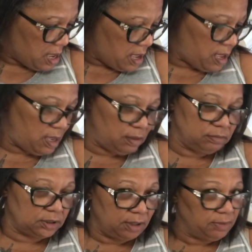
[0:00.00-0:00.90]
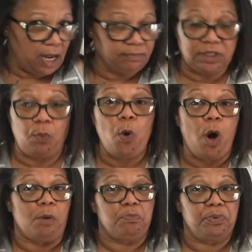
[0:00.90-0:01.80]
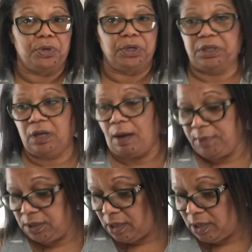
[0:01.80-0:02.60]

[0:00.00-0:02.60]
And sometimes they won't, but I mean,